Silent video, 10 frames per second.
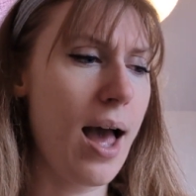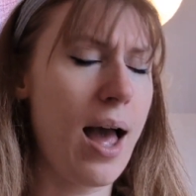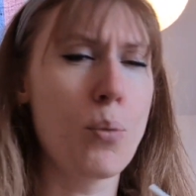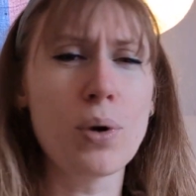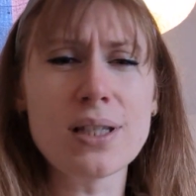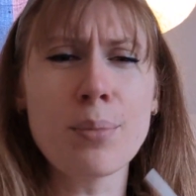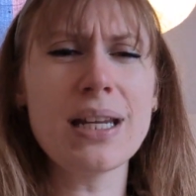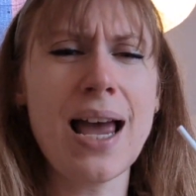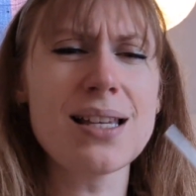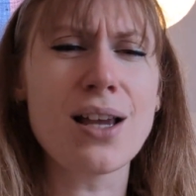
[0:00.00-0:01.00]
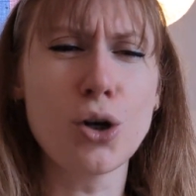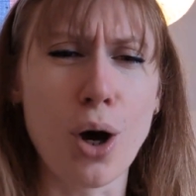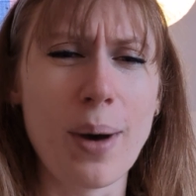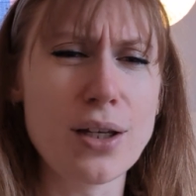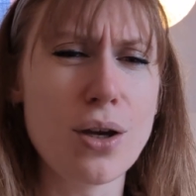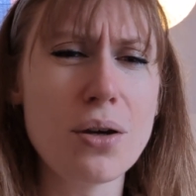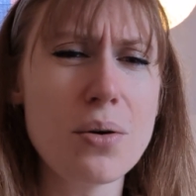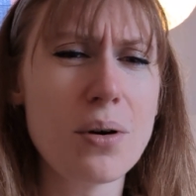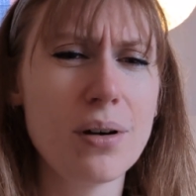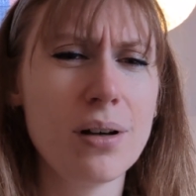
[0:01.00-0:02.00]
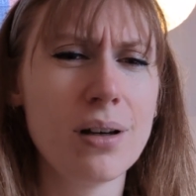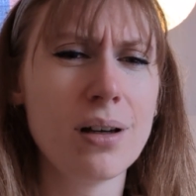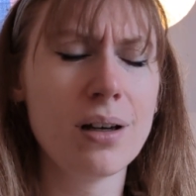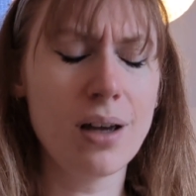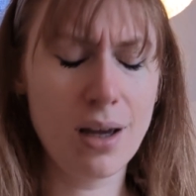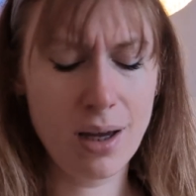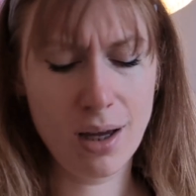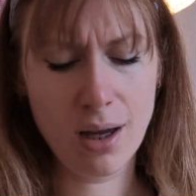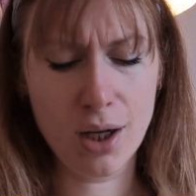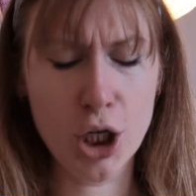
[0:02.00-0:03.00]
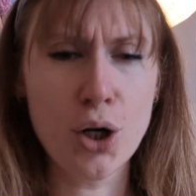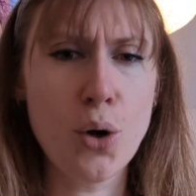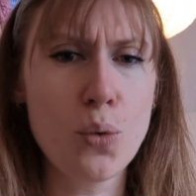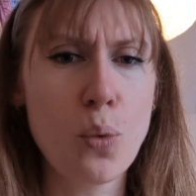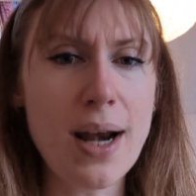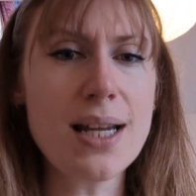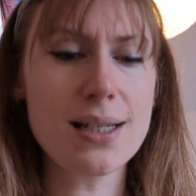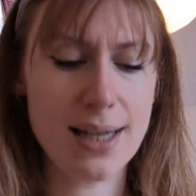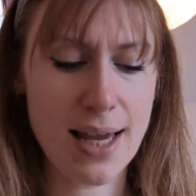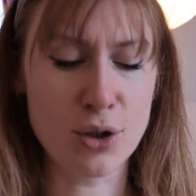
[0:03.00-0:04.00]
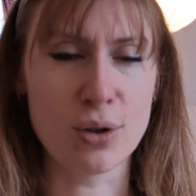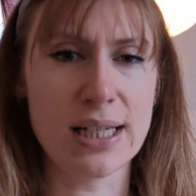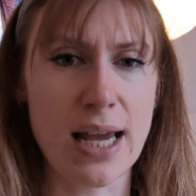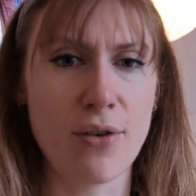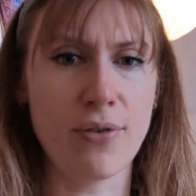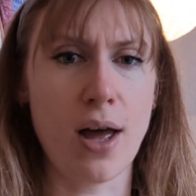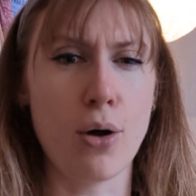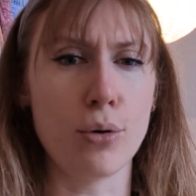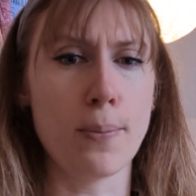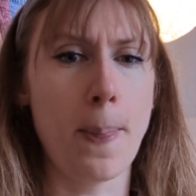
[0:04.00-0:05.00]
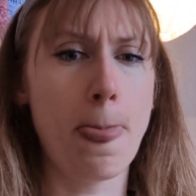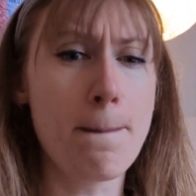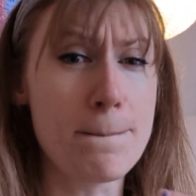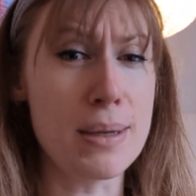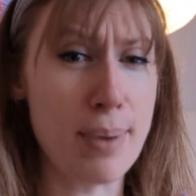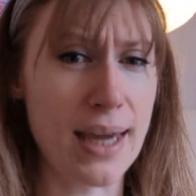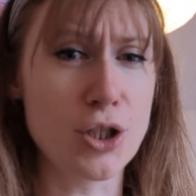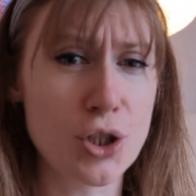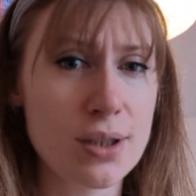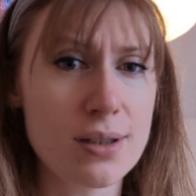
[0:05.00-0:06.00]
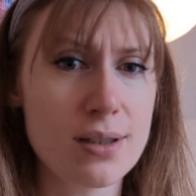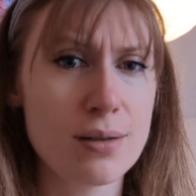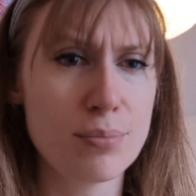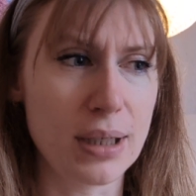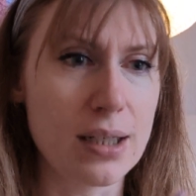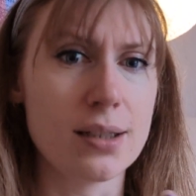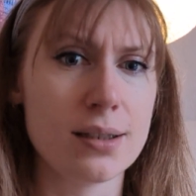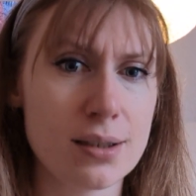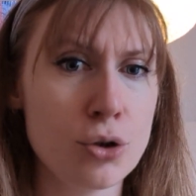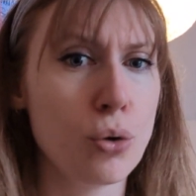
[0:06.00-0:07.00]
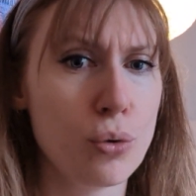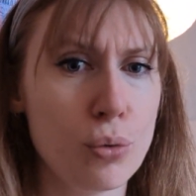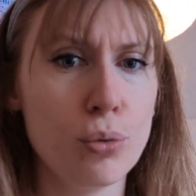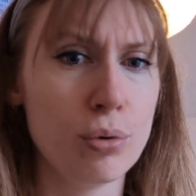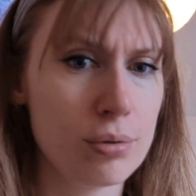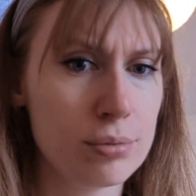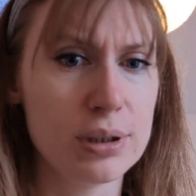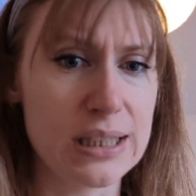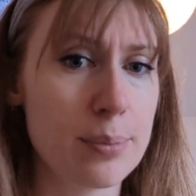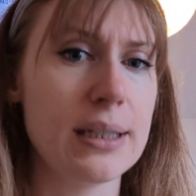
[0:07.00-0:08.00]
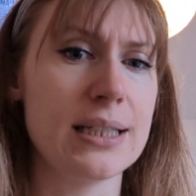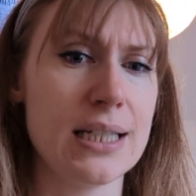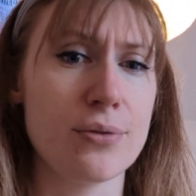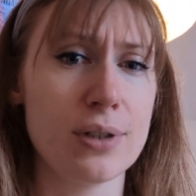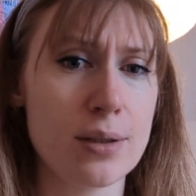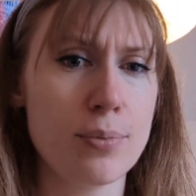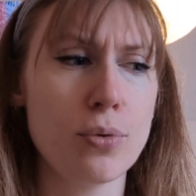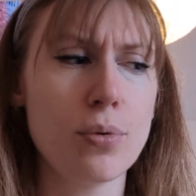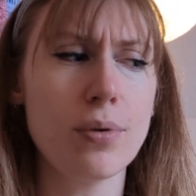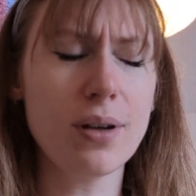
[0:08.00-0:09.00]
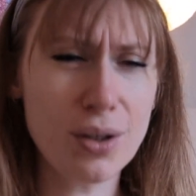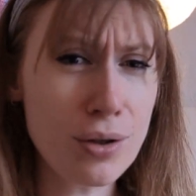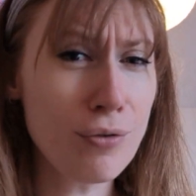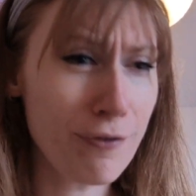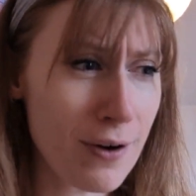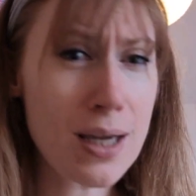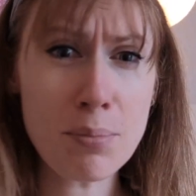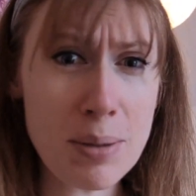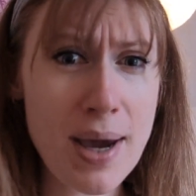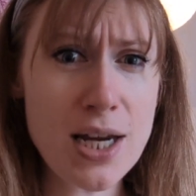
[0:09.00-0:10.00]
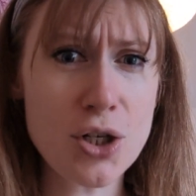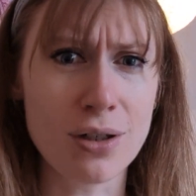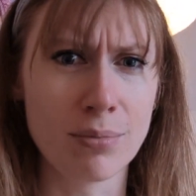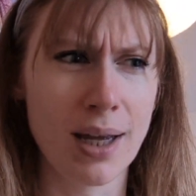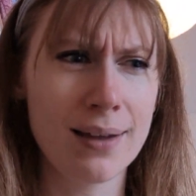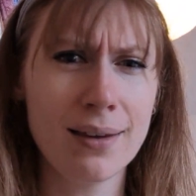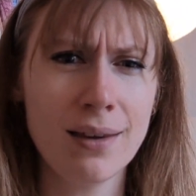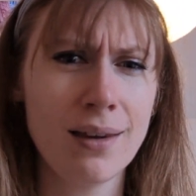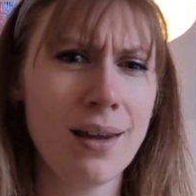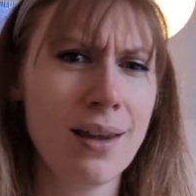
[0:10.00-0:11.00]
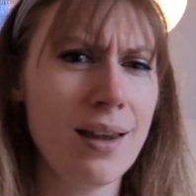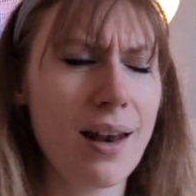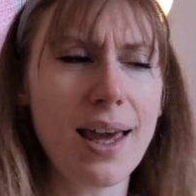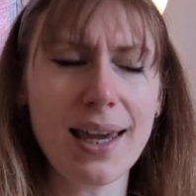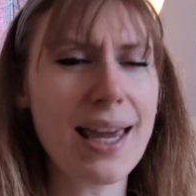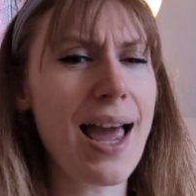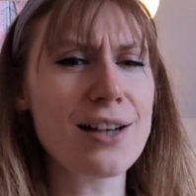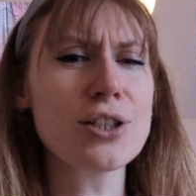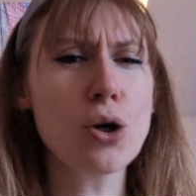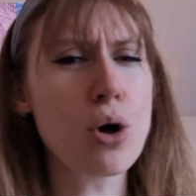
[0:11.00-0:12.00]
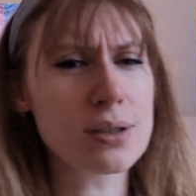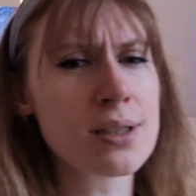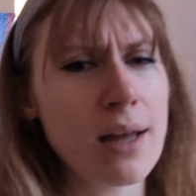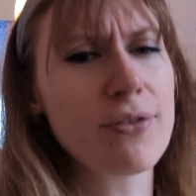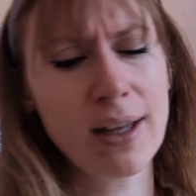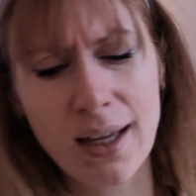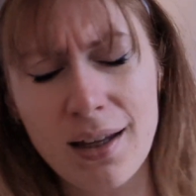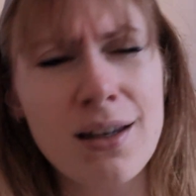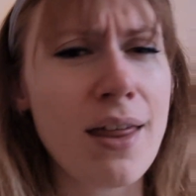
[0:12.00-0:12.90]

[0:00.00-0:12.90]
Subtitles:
And when somebody has a go at you, you know, when it says on TFL, be patient because not all disability is visible, you fucking be patient, man. Like, it actually costs nothing